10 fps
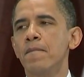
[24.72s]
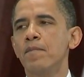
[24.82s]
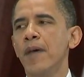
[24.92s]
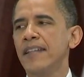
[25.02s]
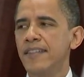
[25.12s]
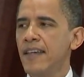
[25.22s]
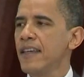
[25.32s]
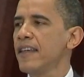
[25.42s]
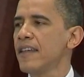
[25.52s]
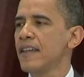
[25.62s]
Betsy,
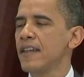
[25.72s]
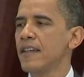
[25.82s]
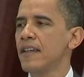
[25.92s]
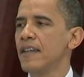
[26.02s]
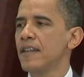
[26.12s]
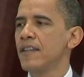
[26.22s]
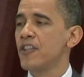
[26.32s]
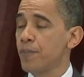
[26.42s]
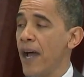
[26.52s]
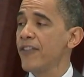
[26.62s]

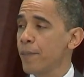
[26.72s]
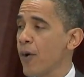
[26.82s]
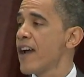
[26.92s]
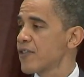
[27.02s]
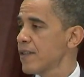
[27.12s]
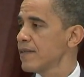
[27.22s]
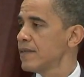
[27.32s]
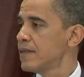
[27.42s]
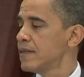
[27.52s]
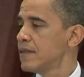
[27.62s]
despite the pressure,
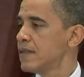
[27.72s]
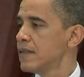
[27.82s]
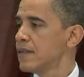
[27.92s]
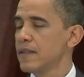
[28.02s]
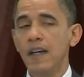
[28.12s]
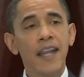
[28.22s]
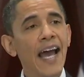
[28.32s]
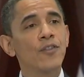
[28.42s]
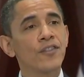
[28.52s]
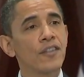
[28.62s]

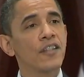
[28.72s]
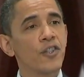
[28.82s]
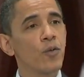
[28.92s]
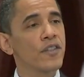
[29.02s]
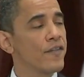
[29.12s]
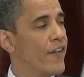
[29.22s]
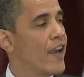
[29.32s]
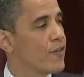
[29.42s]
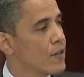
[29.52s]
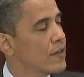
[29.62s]
announced that she was in
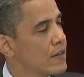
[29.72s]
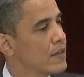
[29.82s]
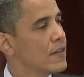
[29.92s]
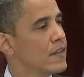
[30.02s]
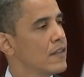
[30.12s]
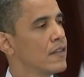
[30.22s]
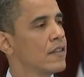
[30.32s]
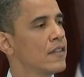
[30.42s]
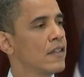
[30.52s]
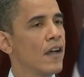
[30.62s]
favor
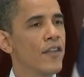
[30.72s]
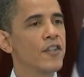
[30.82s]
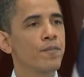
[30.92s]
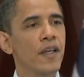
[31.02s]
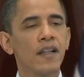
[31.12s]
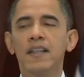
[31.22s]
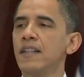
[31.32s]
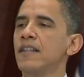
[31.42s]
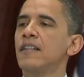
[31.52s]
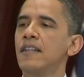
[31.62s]
of this bill.
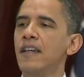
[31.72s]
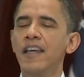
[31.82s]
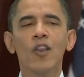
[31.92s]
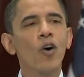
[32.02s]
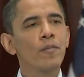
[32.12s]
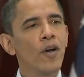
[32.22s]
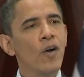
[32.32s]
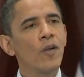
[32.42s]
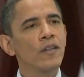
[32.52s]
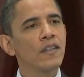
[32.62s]
And lo and
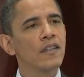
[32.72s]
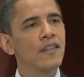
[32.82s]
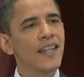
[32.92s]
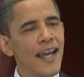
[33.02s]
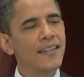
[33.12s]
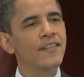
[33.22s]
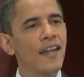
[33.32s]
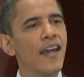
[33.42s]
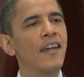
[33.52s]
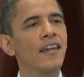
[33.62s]
behold, the next
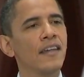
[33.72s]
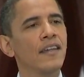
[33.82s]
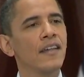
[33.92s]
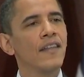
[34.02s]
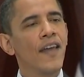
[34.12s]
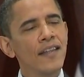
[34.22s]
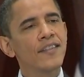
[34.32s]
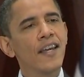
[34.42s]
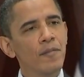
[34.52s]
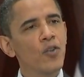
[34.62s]
day, that
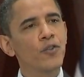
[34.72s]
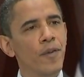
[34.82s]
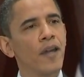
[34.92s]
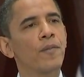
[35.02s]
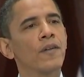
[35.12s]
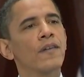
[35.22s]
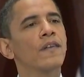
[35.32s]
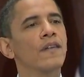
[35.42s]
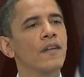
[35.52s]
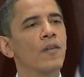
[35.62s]
same newspaper
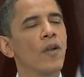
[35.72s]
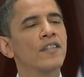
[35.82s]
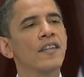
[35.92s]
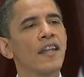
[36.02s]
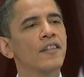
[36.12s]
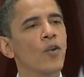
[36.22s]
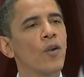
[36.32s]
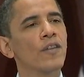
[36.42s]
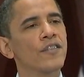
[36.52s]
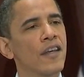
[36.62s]
runs an
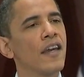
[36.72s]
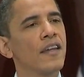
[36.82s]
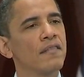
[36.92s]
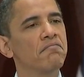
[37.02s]
editorial saying,